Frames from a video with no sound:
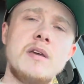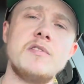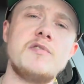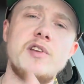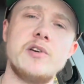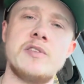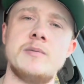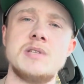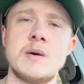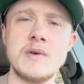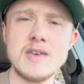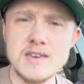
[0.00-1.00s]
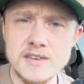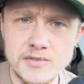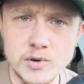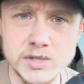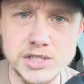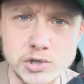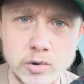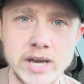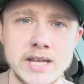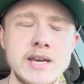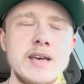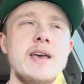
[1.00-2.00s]
Give this video a thumbs up if you
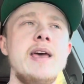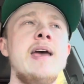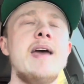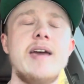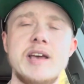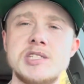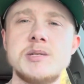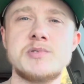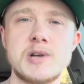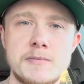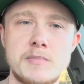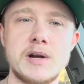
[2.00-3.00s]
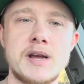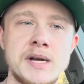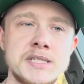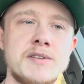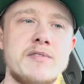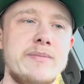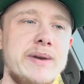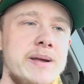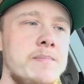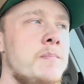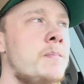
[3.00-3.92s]
enjoyed, and subscribe for more content from me.